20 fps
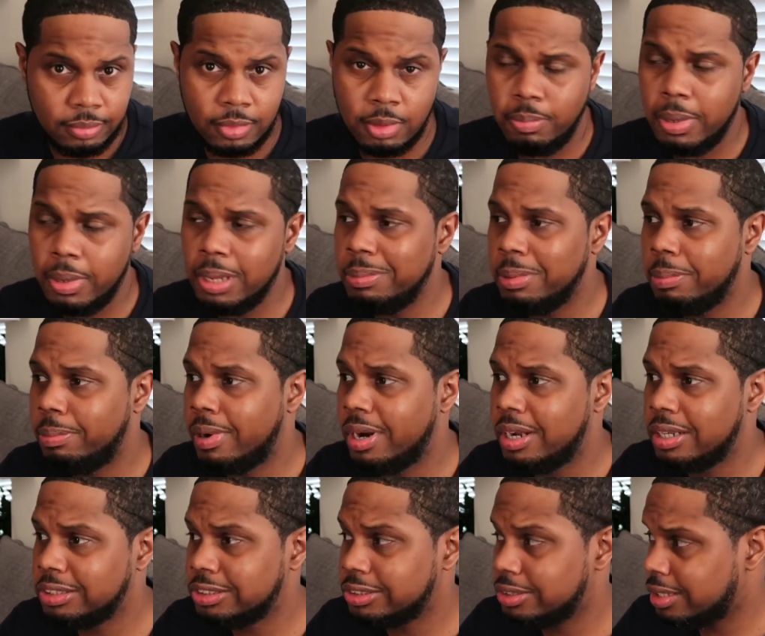maybe
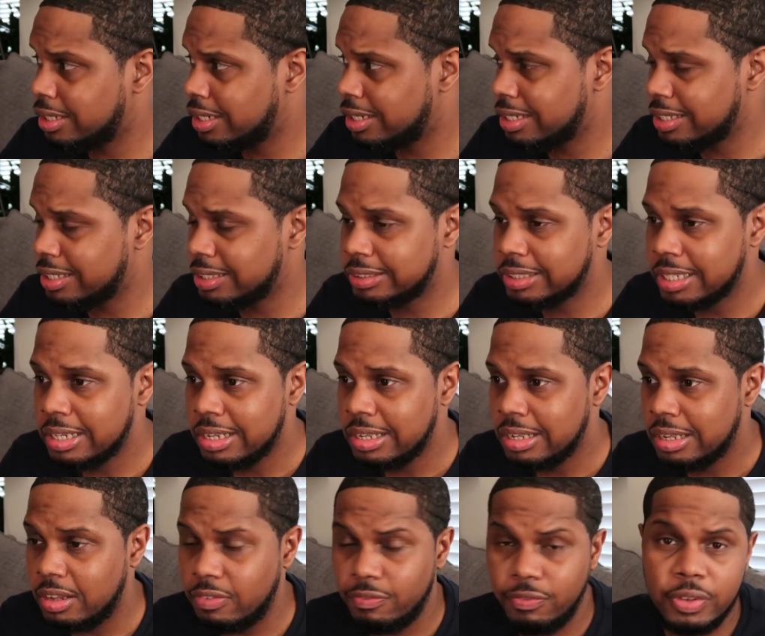prioritize
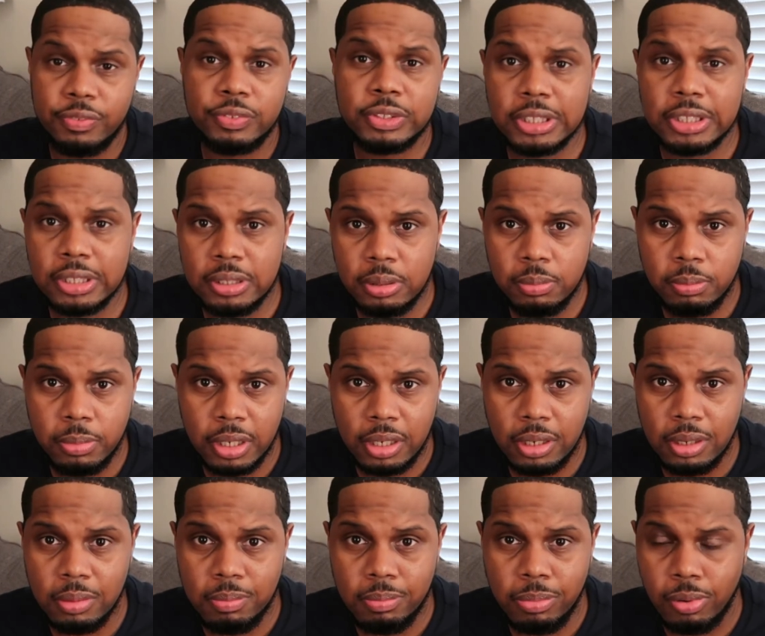a
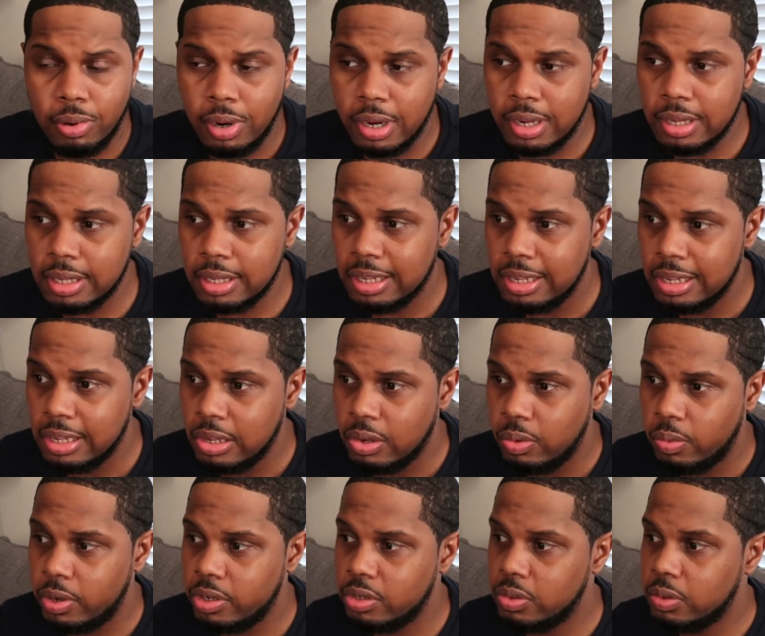15-minute break
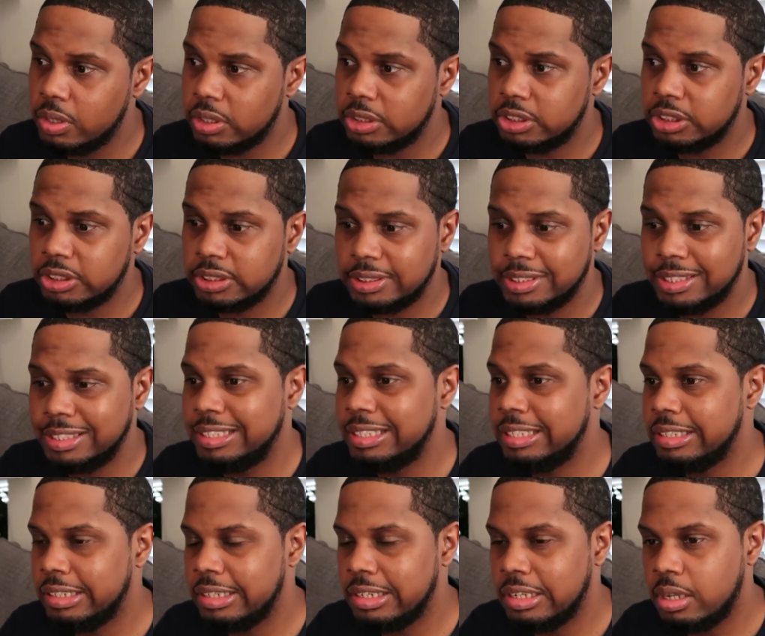where you could just
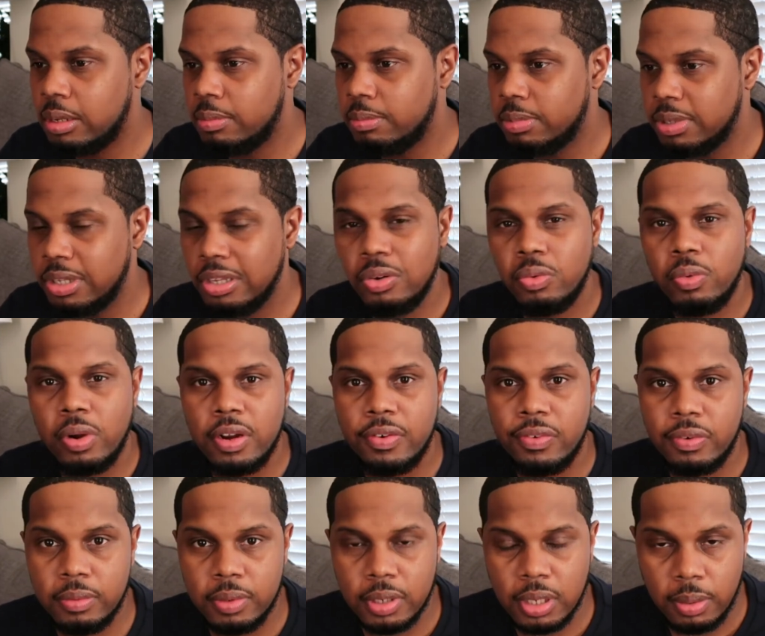get up, get away
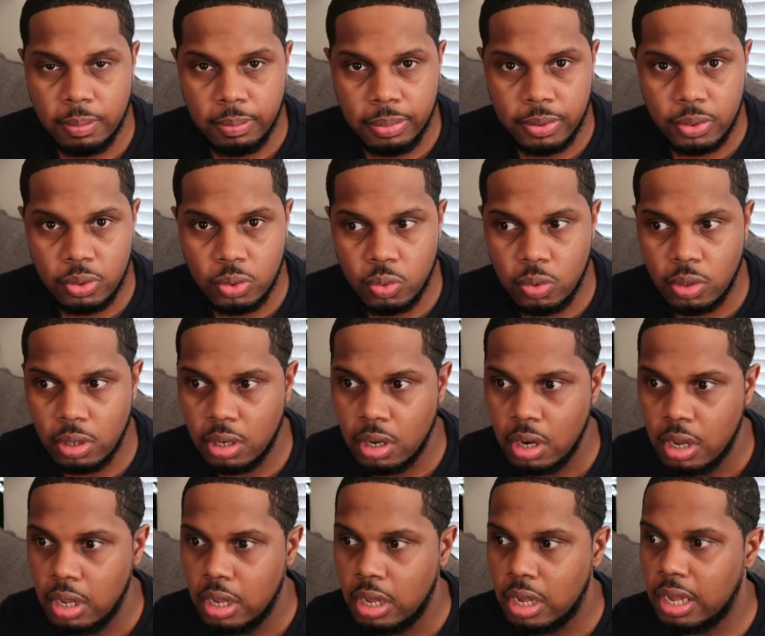from the computer,
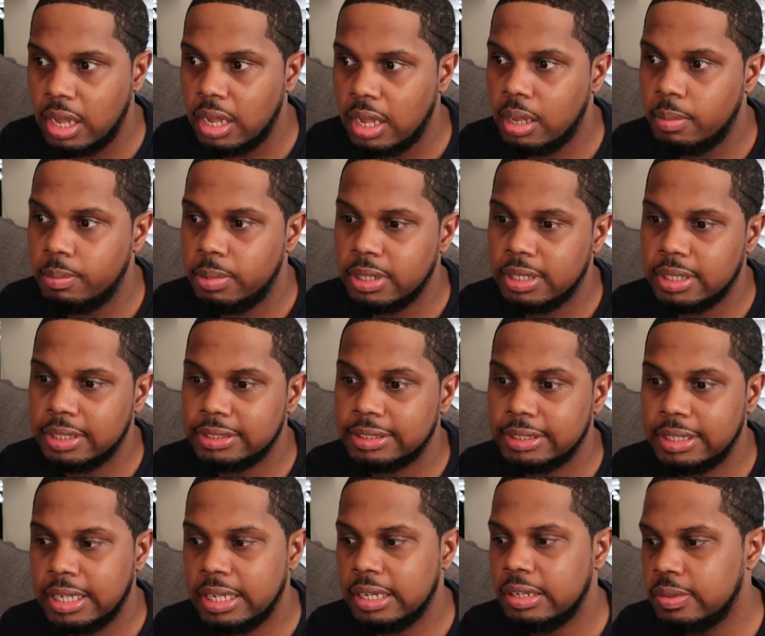because
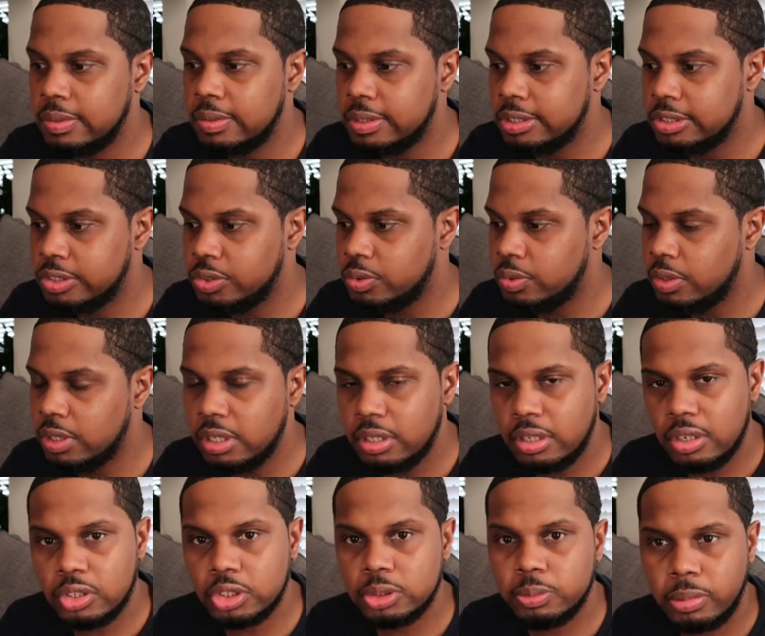not only do you need
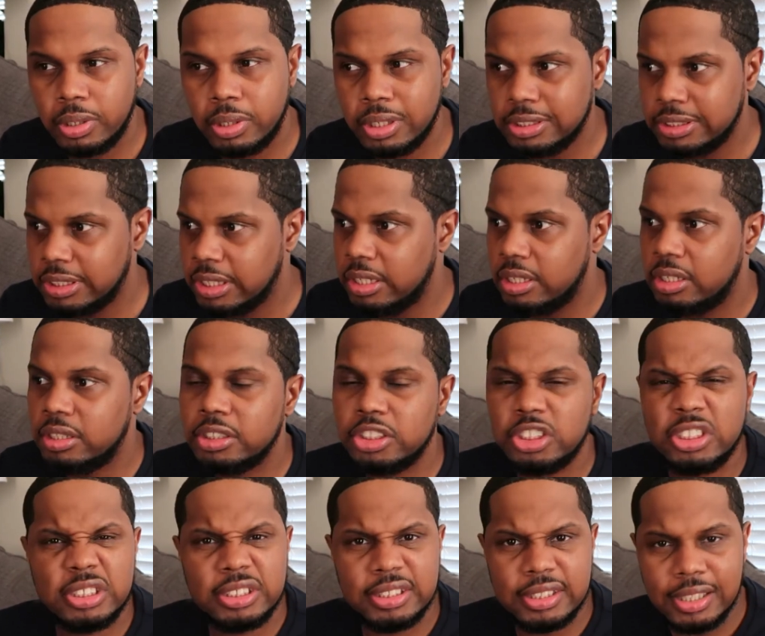those breaks at
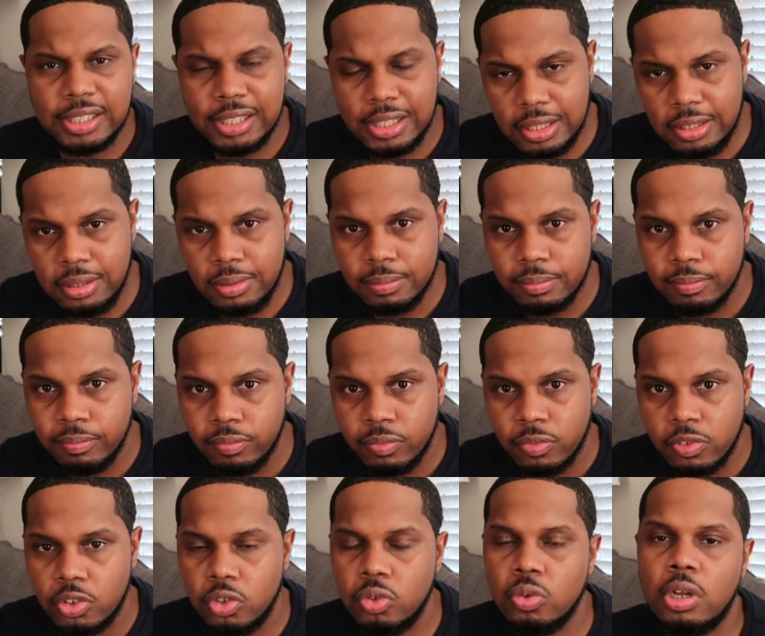lunch just to eat,
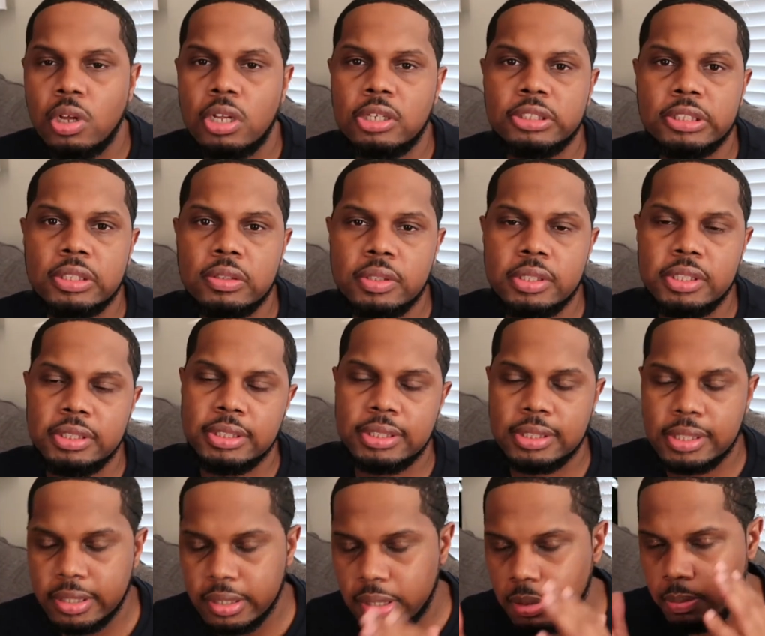you also need to
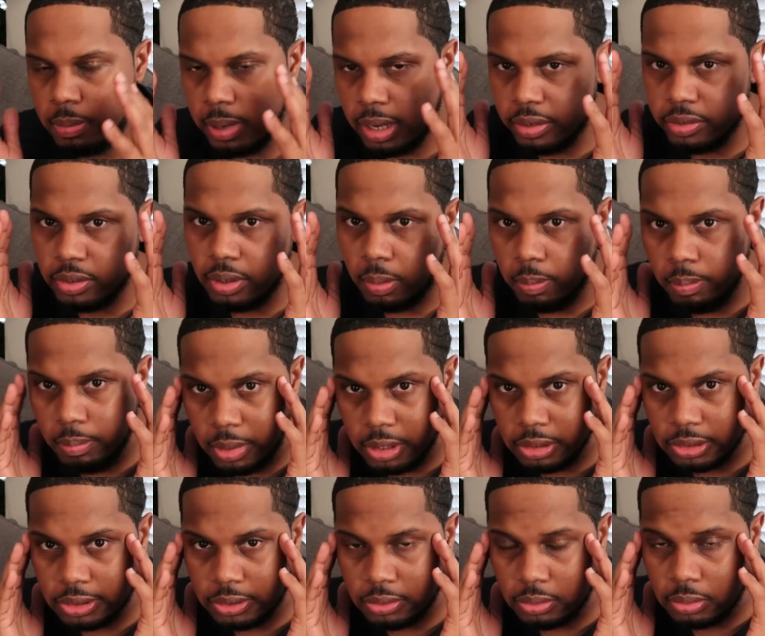think about your
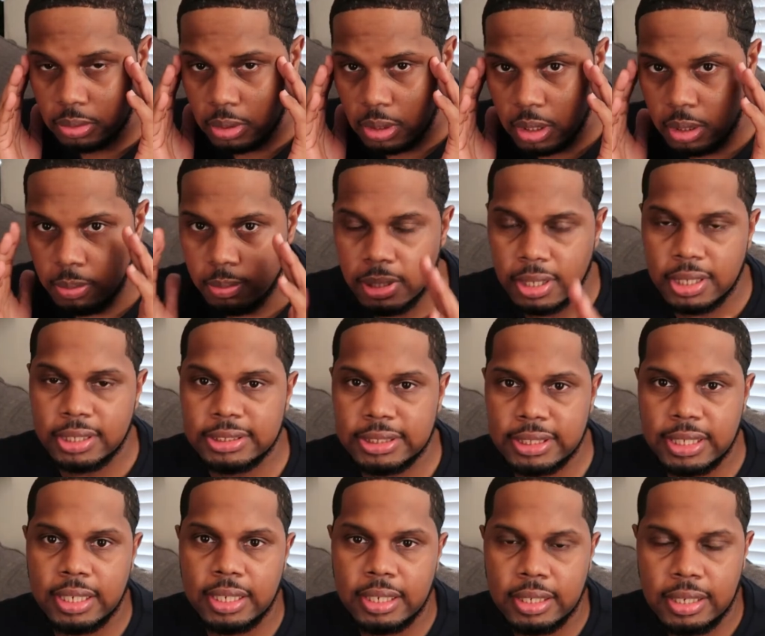mental, because
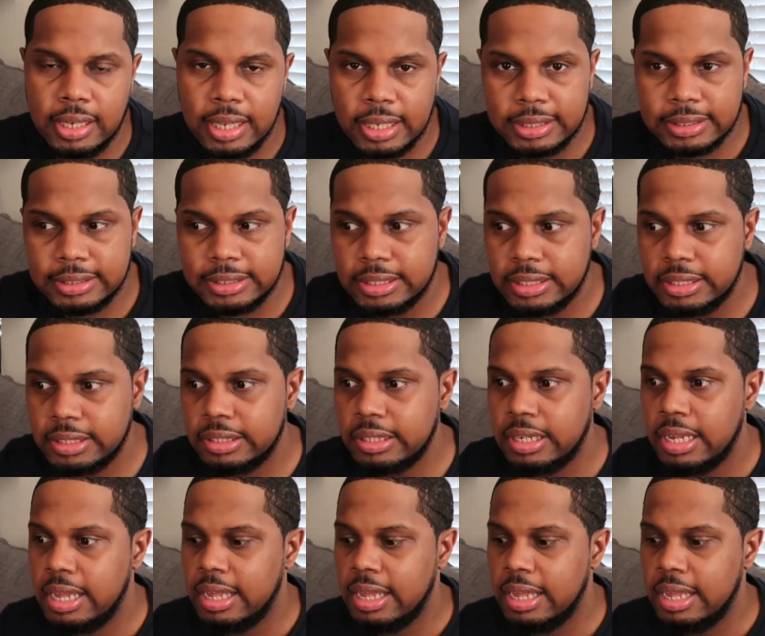again, like I said,